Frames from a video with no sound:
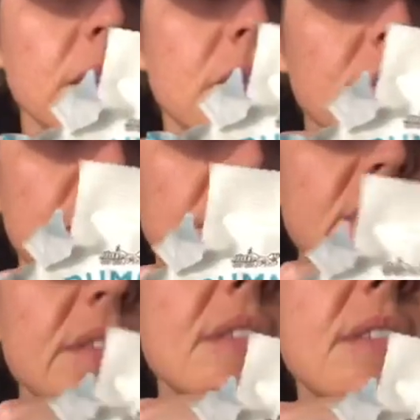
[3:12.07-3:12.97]
this
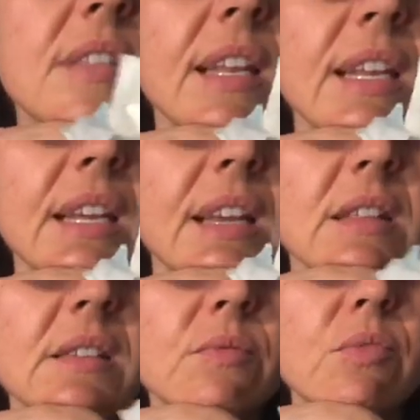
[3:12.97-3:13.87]
is stelline,
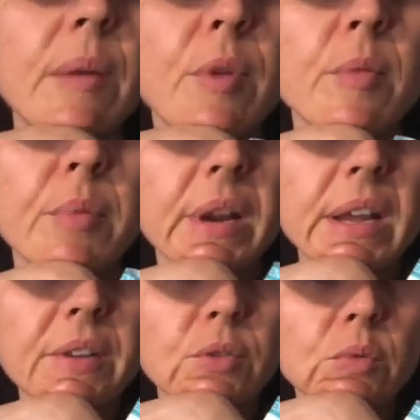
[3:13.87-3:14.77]
this Rummo
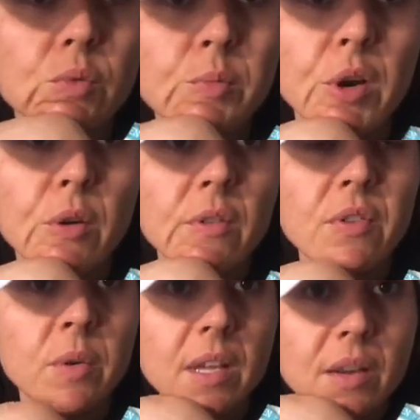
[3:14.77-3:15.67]
brand, or Rummo if
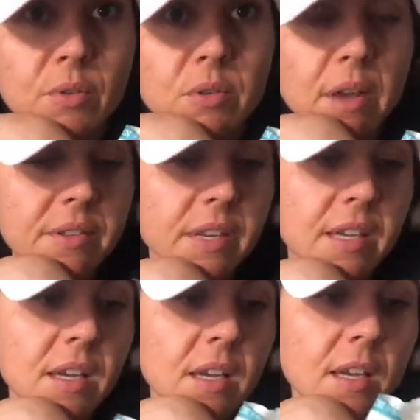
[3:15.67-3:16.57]
you want to get real
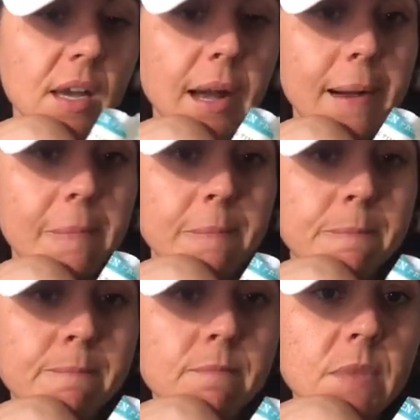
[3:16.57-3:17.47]
ethnic.
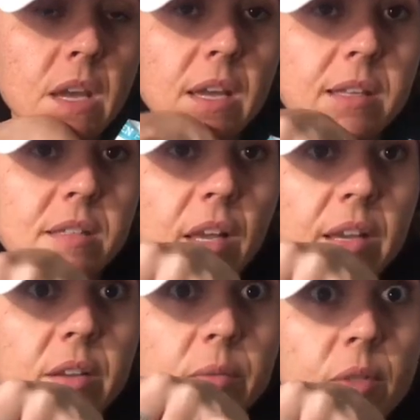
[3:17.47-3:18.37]
It's
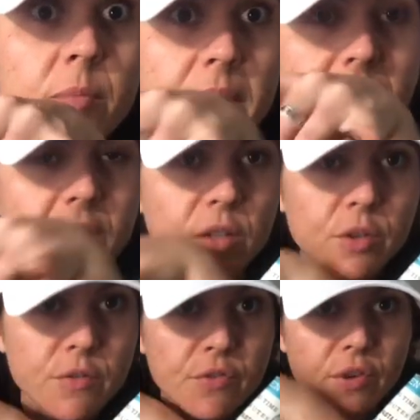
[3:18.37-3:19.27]
like the best
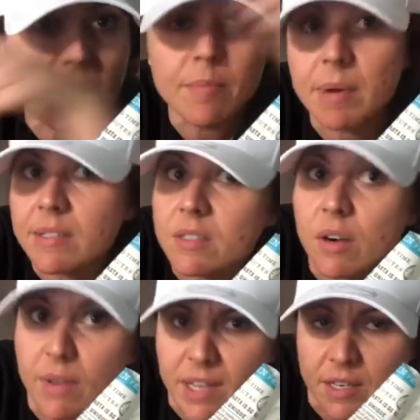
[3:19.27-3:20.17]
gluten-free pasta I
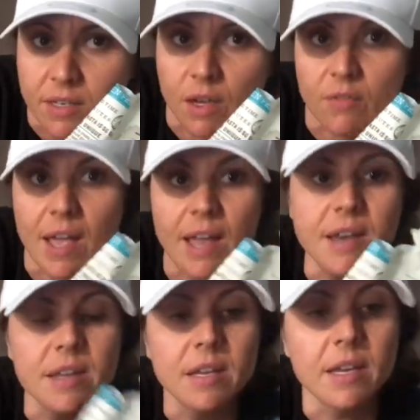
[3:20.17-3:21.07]
reckon I've
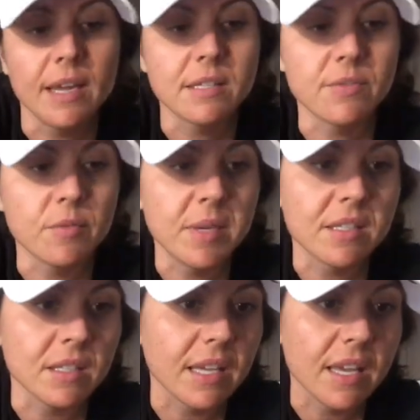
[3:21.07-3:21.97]
had. It's from
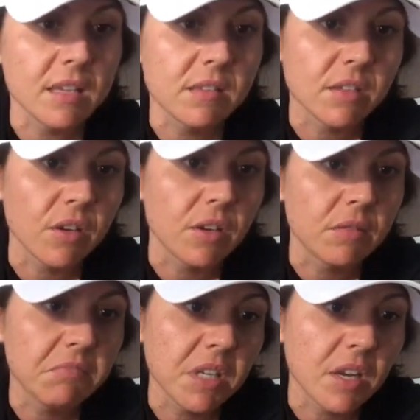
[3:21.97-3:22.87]
Italy, so,
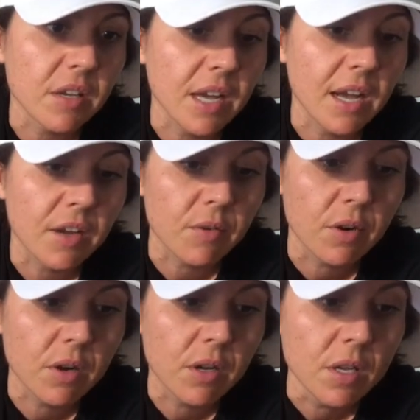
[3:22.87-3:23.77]
you know, can't go
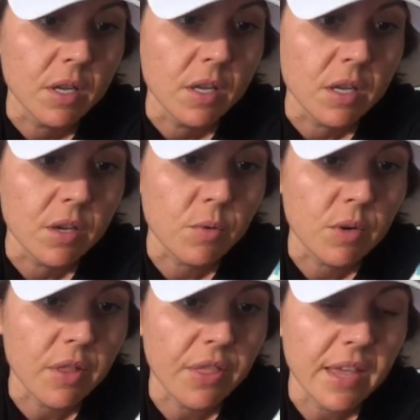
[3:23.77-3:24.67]
wrong, you
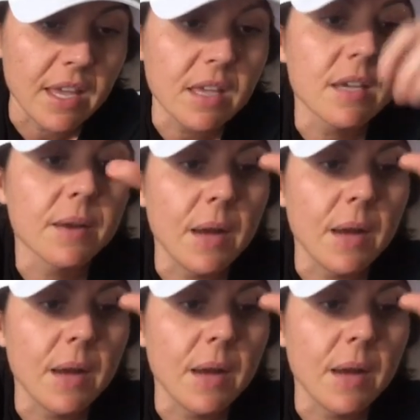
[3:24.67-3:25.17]
wouldn't think.